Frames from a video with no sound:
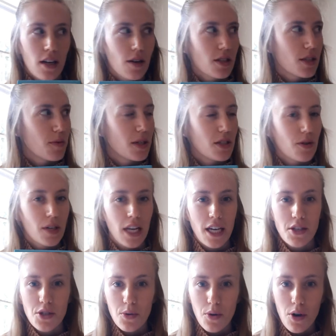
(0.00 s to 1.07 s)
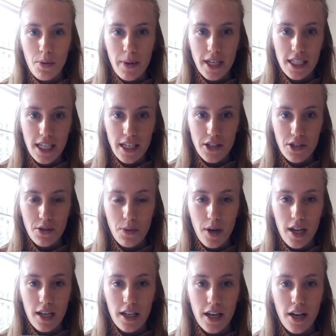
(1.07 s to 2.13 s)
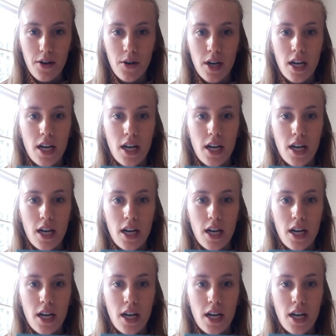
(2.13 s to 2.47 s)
did we do a nature walk meditation a while ago?